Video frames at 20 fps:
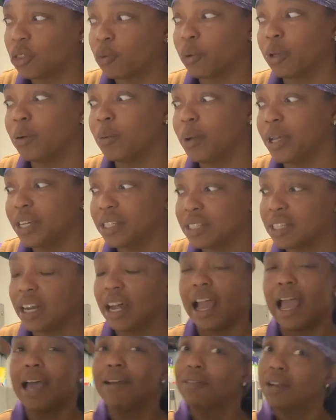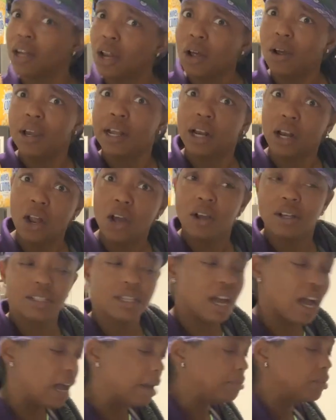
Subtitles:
3 weeks than I have in a long time.